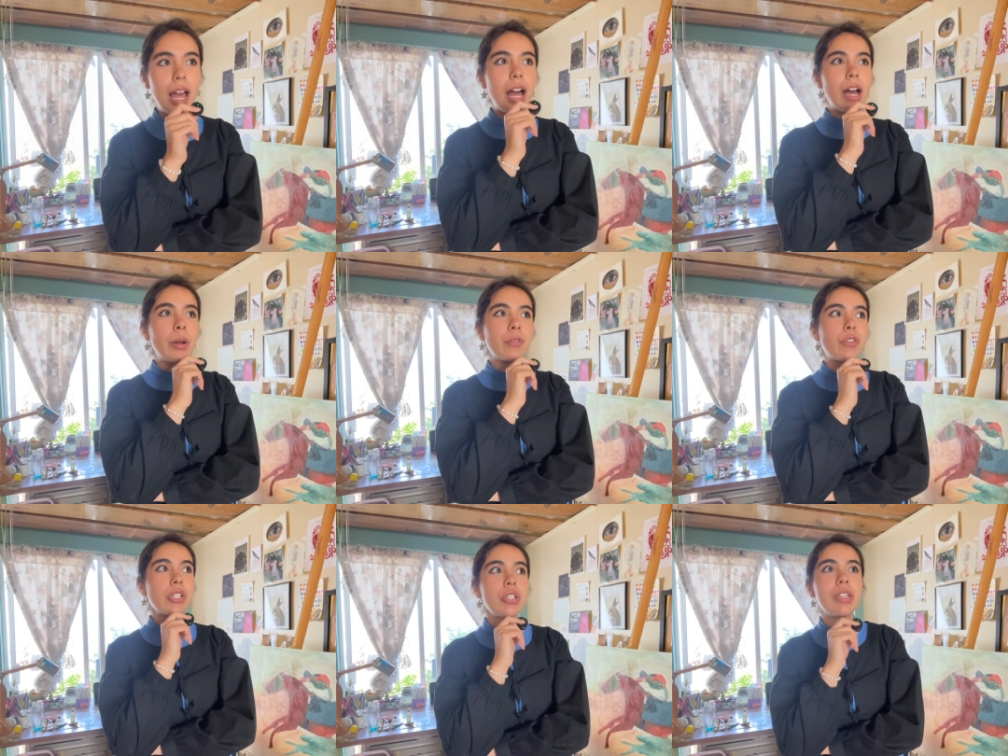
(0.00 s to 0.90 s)

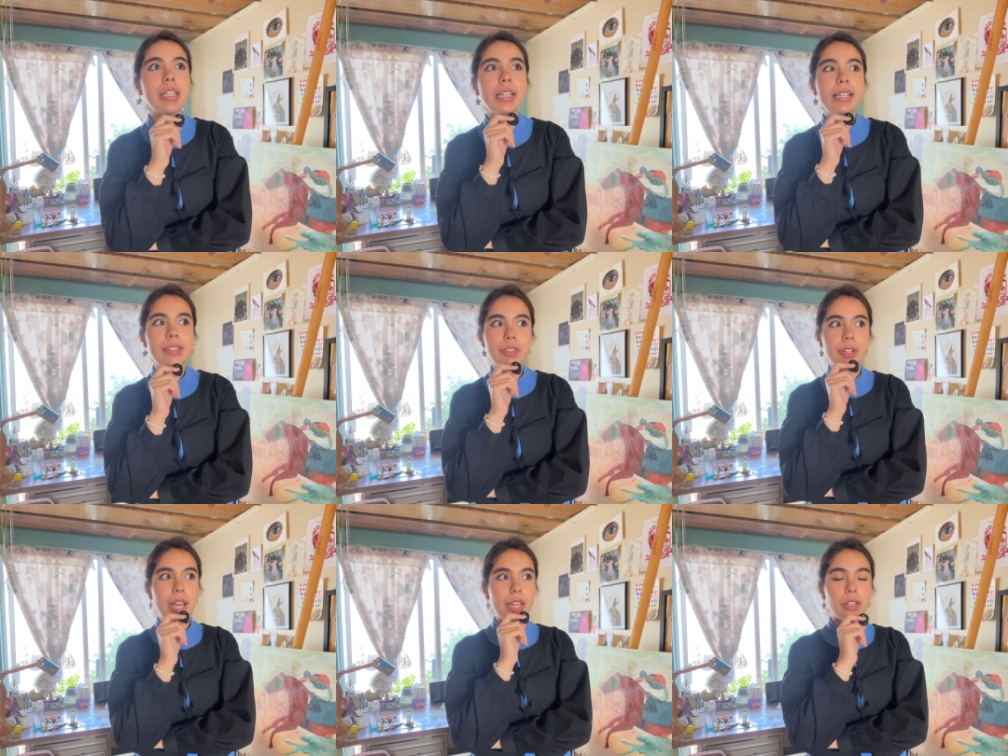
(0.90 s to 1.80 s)
Unfortunately,
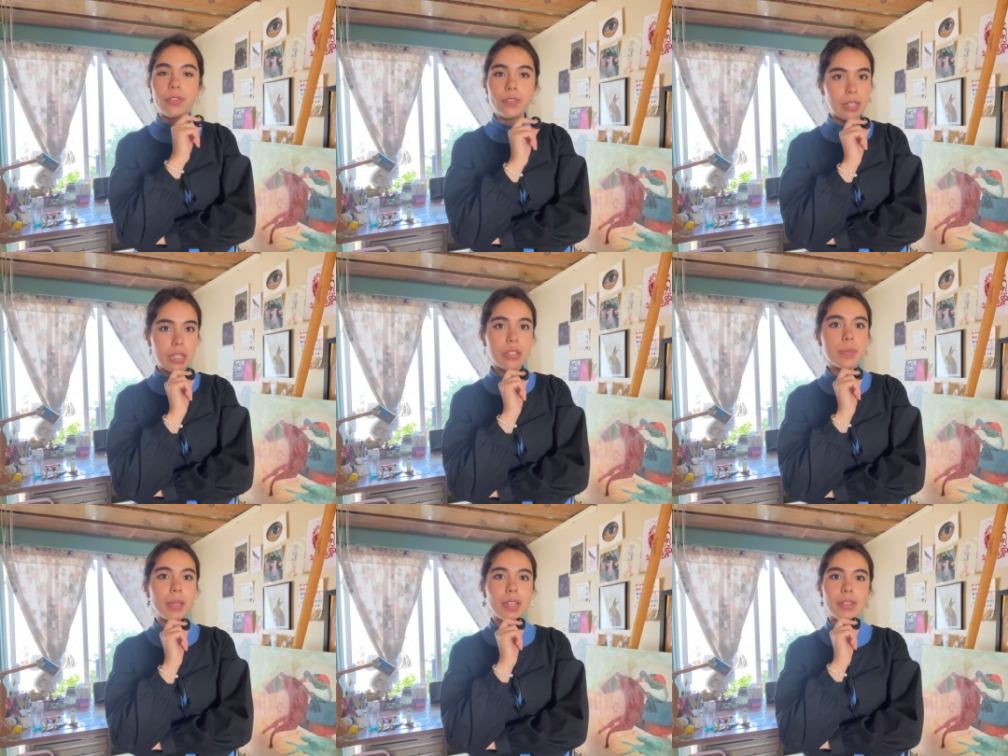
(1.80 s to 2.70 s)
yesterday I couldn't finish
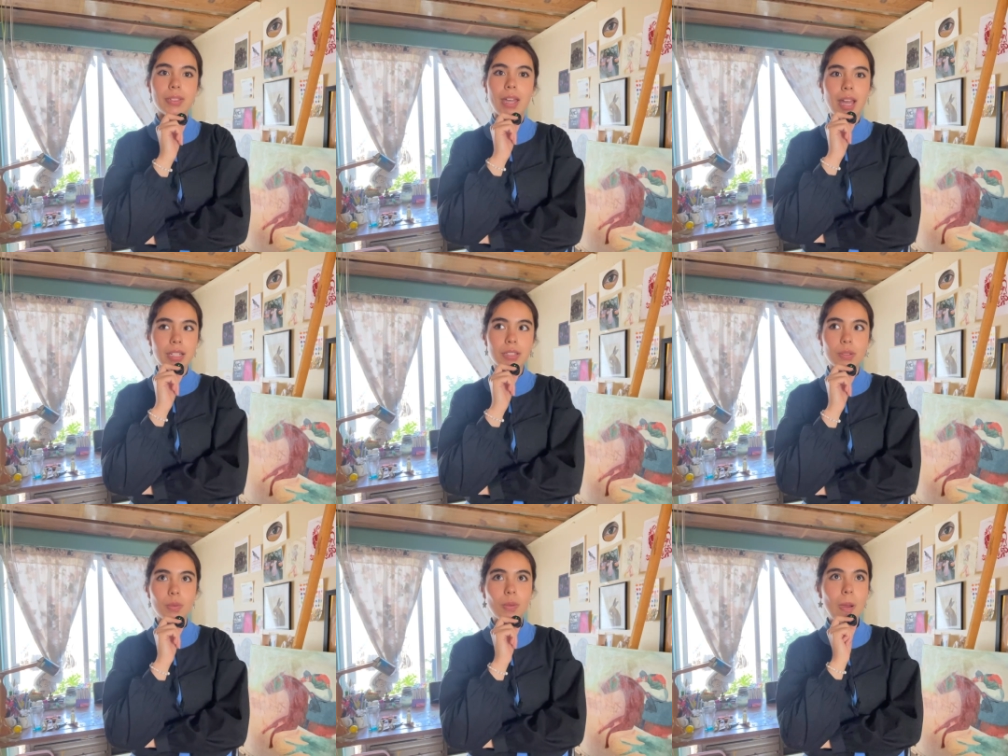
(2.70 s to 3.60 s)
because I had
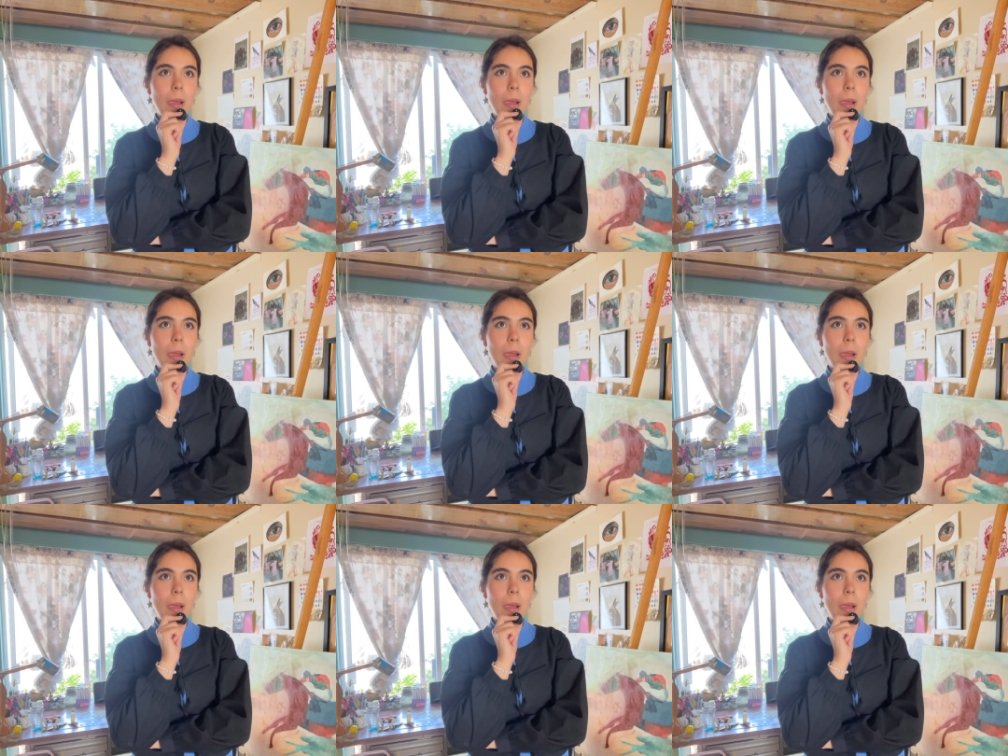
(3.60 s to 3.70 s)
to